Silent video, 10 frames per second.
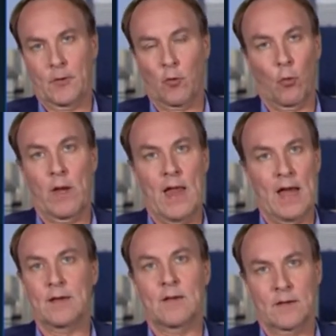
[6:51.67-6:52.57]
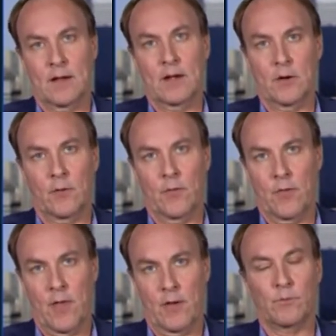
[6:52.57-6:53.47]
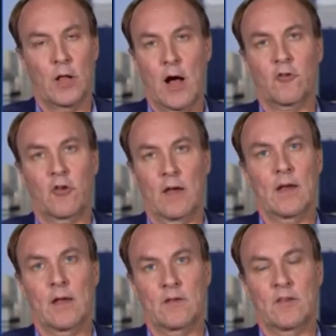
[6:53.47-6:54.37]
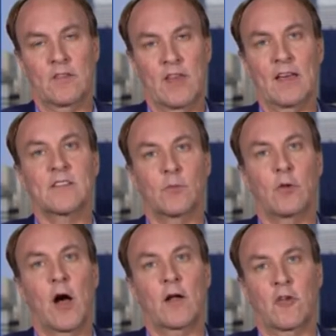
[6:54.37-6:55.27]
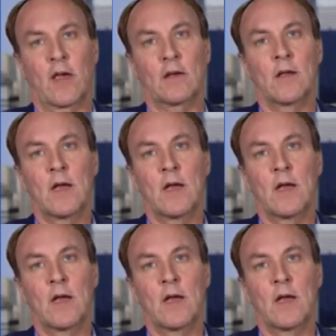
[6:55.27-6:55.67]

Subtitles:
create, the blockchain and to test the blockchain.